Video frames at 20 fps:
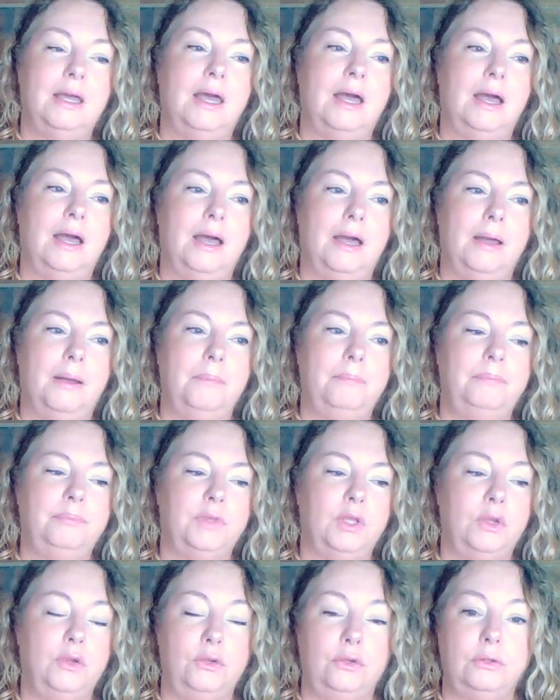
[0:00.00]

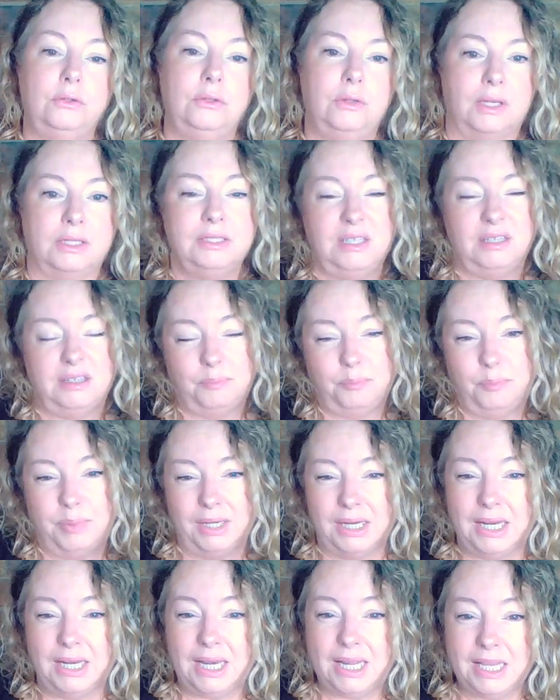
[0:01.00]
um, who, like I said,
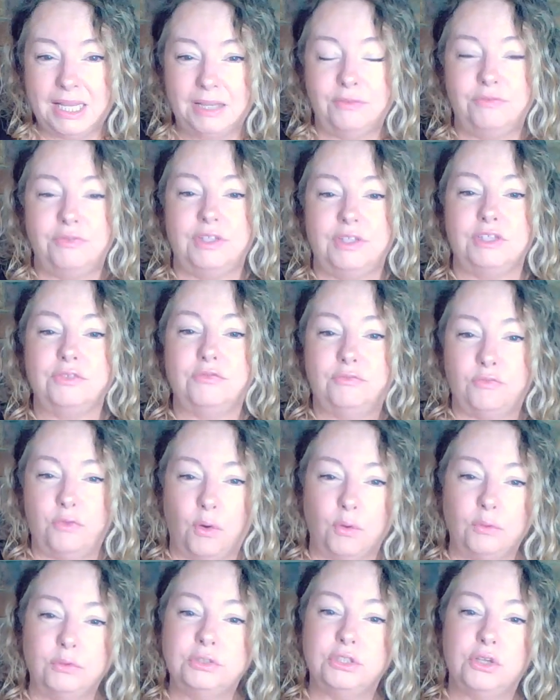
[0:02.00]
believe this
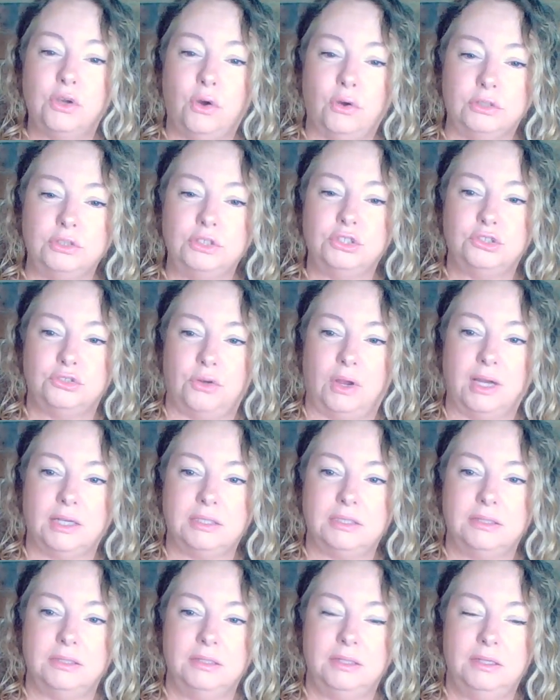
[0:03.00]
false
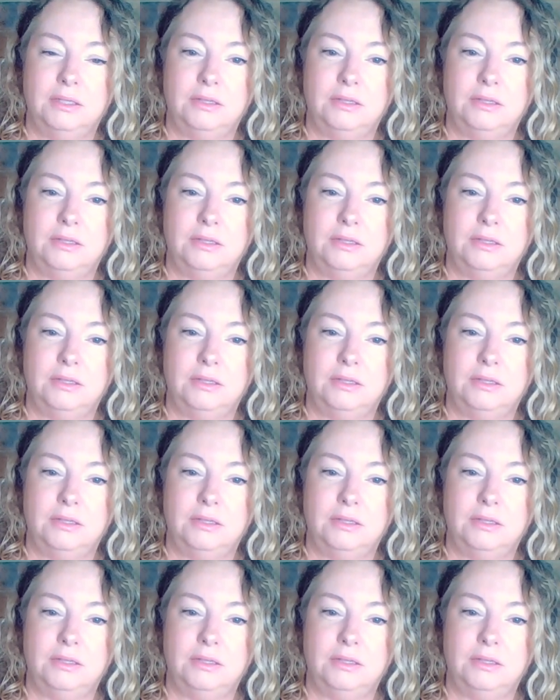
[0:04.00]
construct